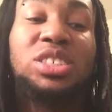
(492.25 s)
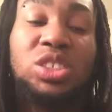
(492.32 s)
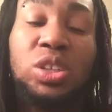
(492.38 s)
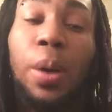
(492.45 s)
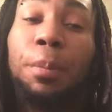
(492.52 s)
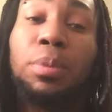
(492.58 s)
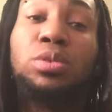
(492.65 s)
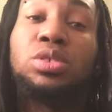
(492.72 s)

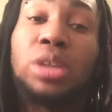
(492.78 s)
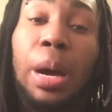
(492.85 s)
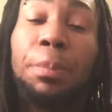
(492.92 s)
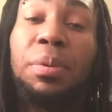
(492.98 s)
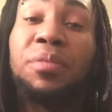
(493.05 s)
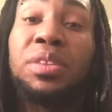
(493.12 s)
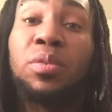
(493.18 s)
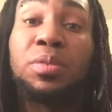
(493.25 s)
jump on
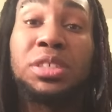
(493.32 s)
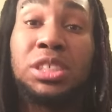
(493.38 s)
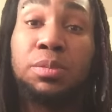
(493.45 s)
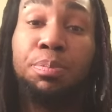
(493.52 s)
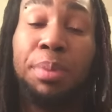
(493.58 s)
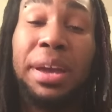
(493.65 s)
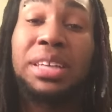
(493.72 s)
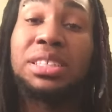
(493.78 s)
top of the
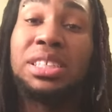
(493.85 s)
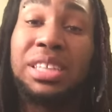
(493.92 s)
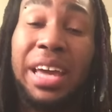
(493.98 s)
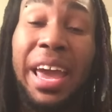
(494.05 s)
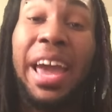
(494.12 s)
respected